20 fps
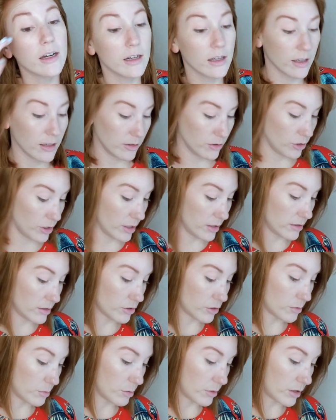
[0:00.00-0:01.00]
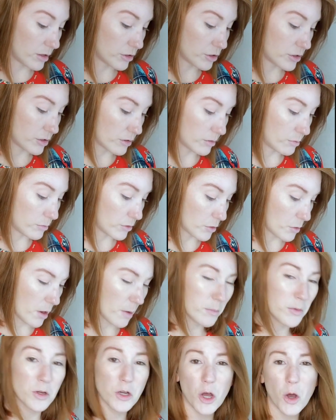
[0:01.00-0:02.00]
a transition brush, so I'm gonna
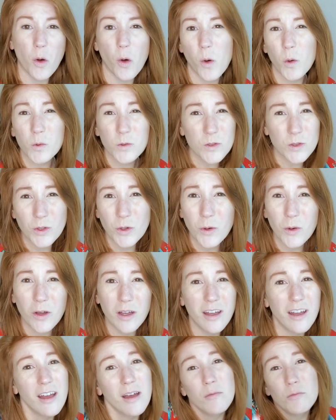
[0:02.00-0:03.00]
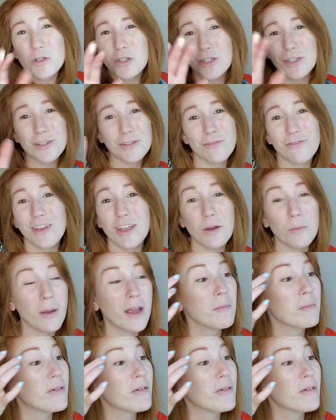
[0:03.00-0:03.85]
go old school. I'm just gonna finger paint my